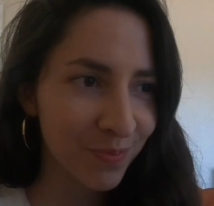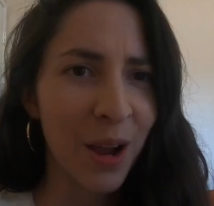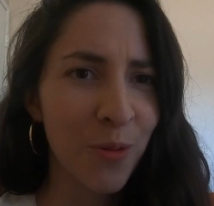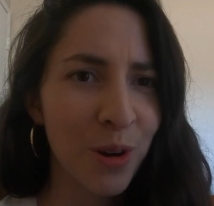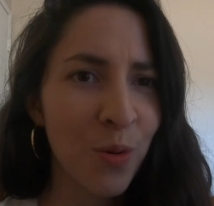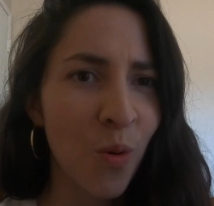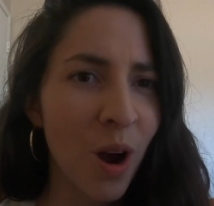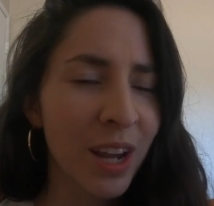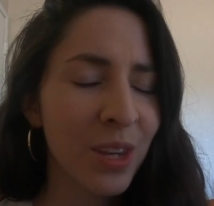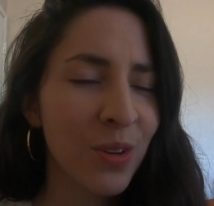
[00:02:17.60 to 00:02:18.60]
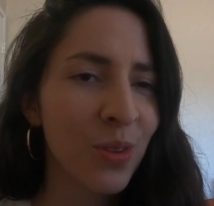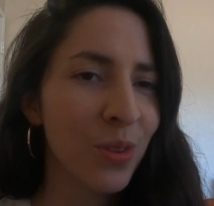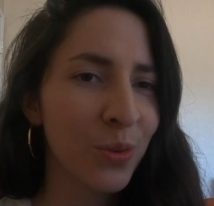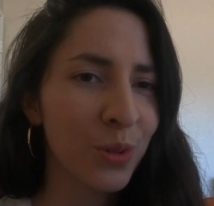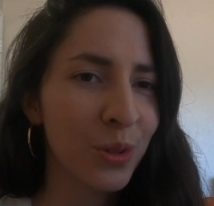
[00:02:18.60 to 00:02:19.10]
I want to walk you
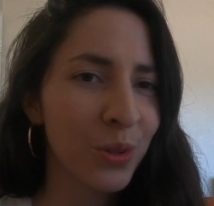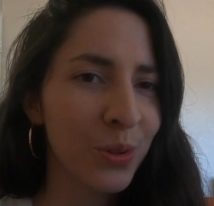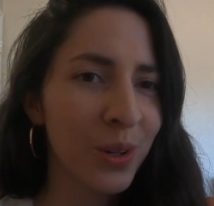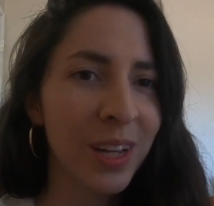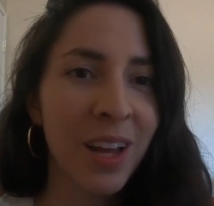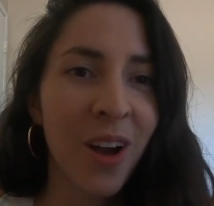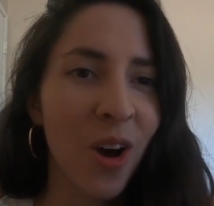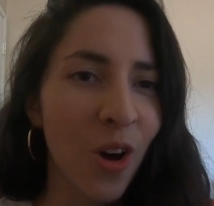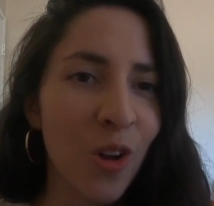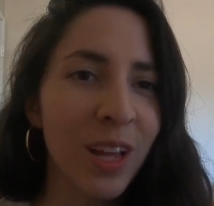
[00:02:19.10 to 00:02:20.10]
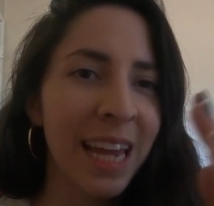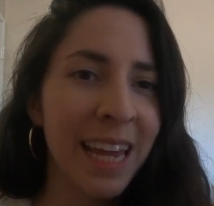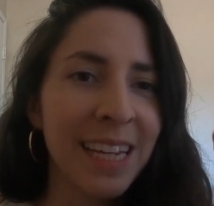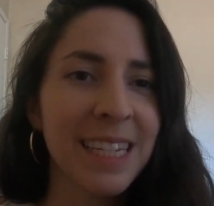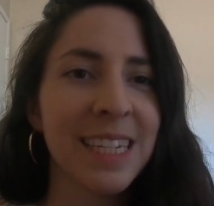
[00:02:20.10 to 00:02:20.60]
through all
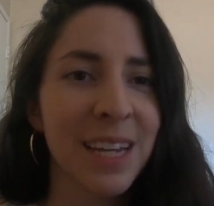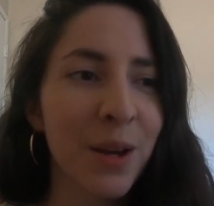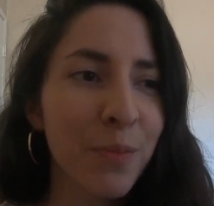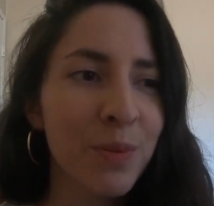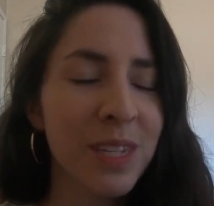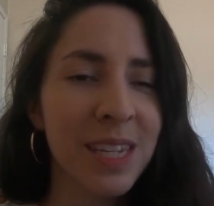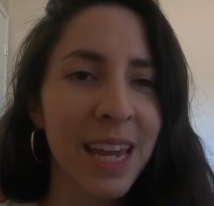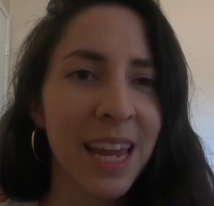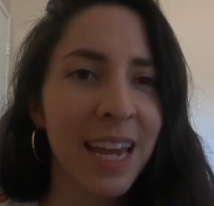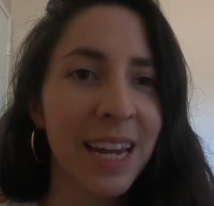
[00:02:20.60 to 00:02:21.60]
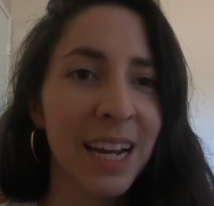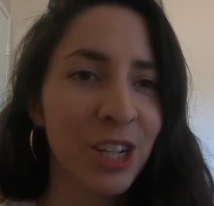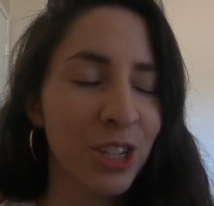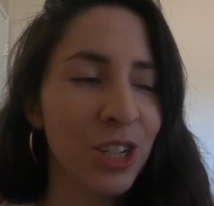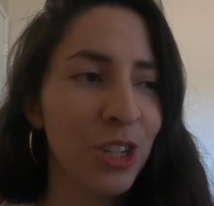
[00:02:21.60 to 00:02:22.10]
8 steps and
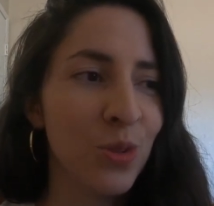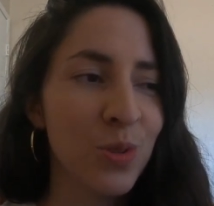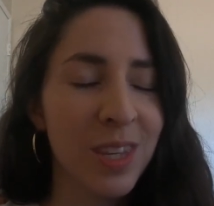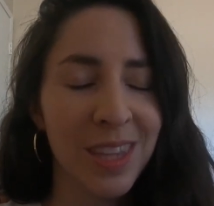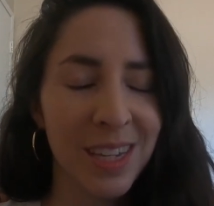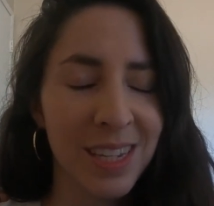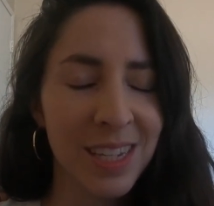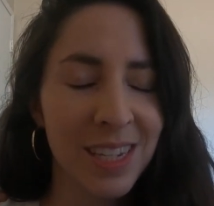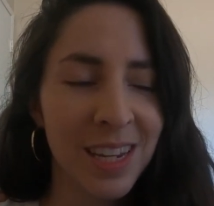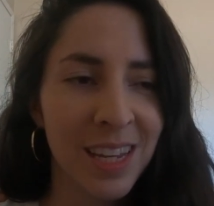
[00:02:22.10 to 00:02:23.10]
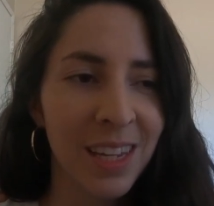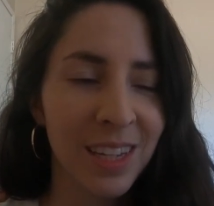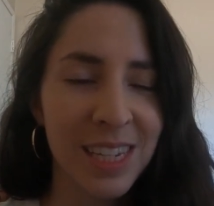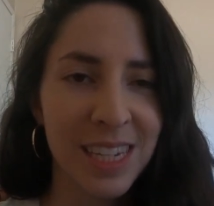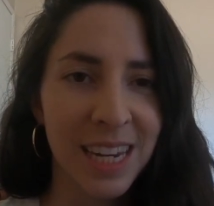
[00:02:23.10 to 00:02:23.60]
actually use this
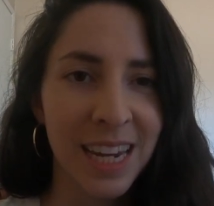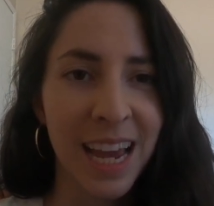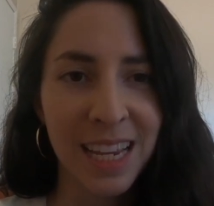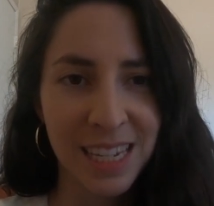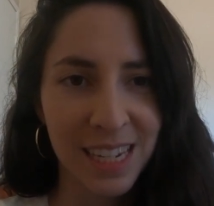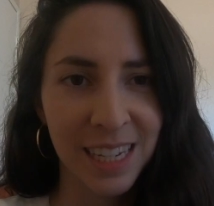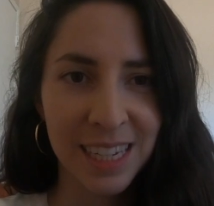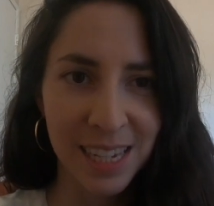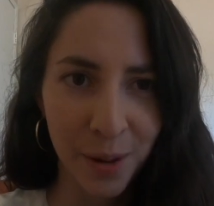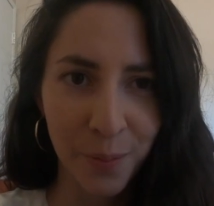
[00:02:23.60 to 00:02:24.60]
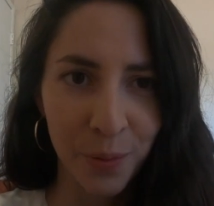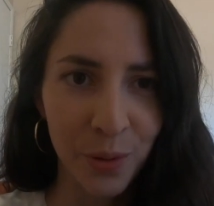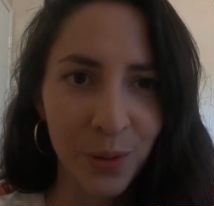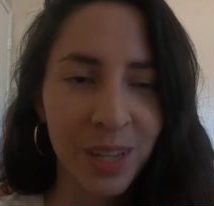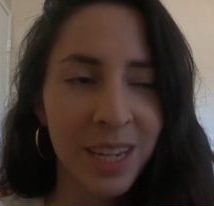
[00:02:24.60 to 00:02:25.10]
listing as an
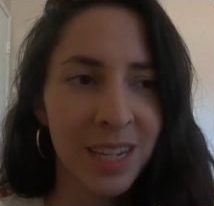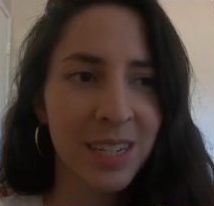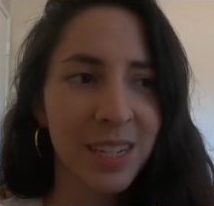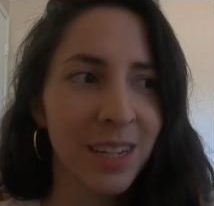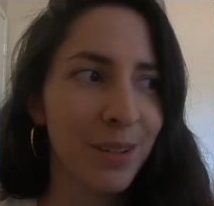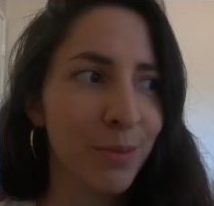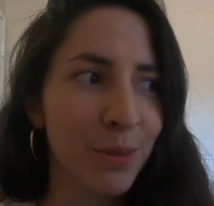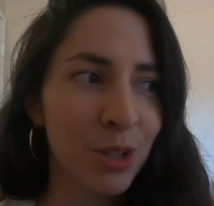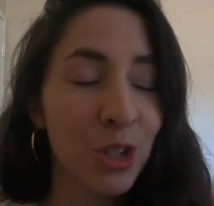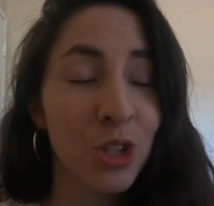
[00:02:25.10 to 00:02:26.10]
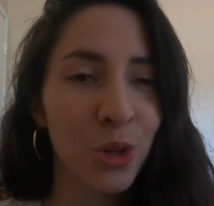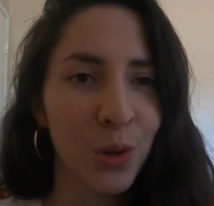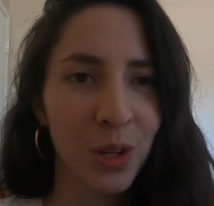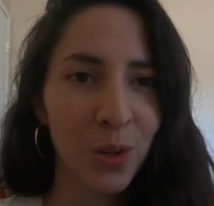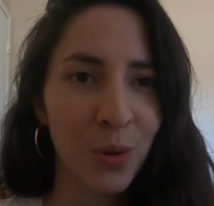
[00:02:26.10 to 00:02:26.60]
example to show
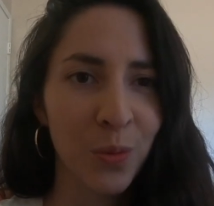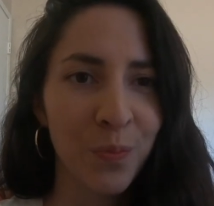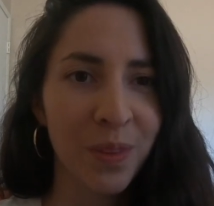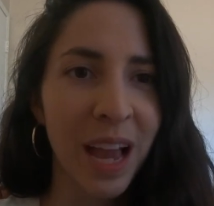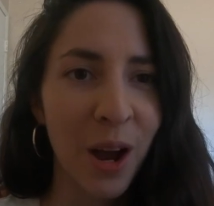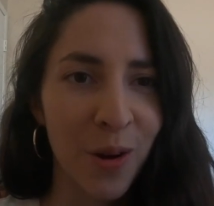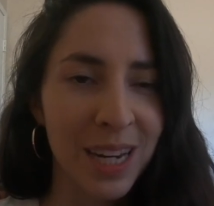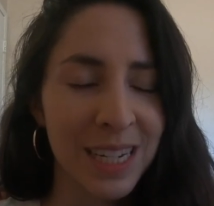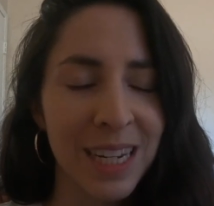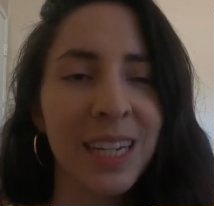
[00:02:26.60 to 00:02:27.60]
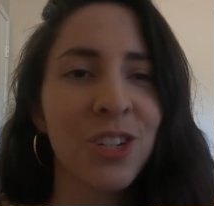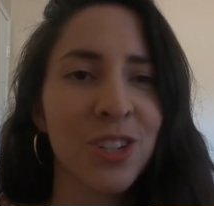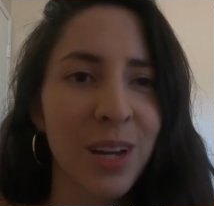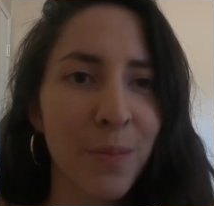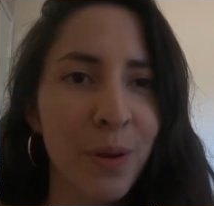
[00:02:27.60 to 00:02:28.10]
you how I did each
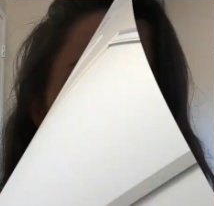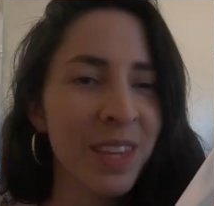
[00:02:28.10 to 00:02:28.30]
step.